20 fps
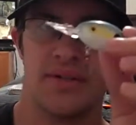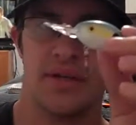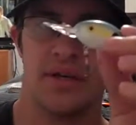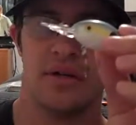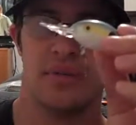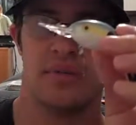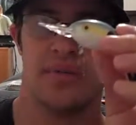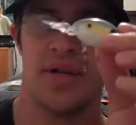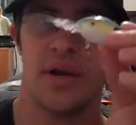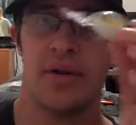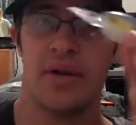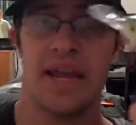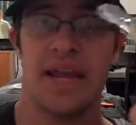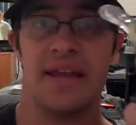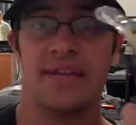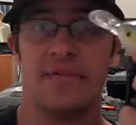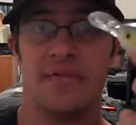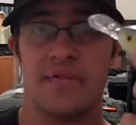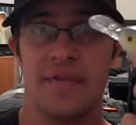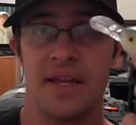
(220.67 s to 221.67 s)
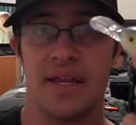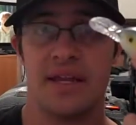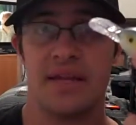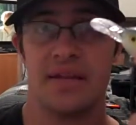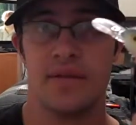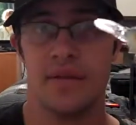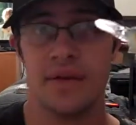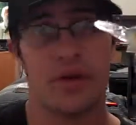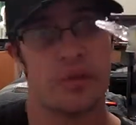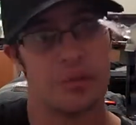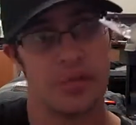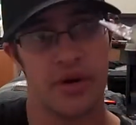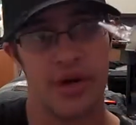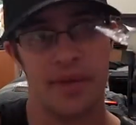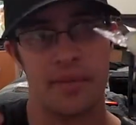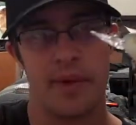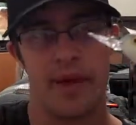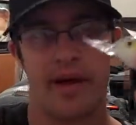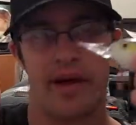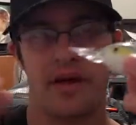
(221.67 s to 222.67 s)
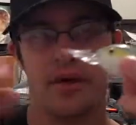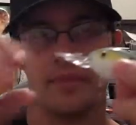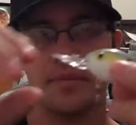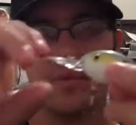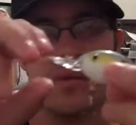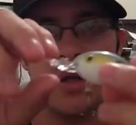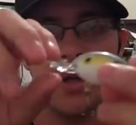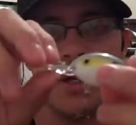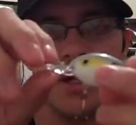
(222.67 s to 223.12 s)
down 8 feet, and then I'll bring it back up,